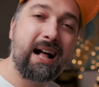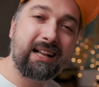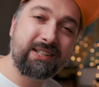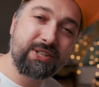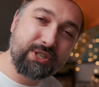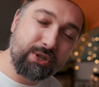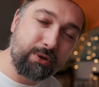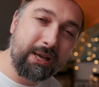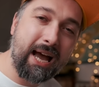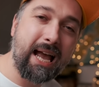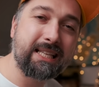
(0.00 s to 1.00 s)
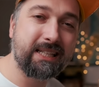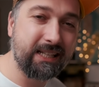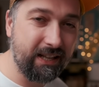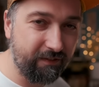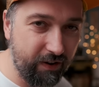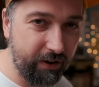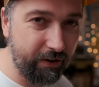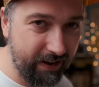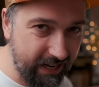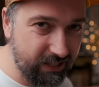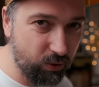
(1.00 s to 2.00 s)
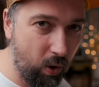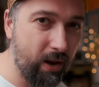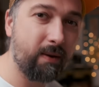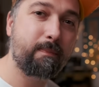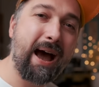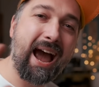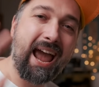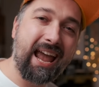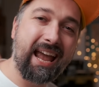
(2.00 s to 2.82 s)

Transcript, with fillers: I'll see you guys in the very next one. Bye.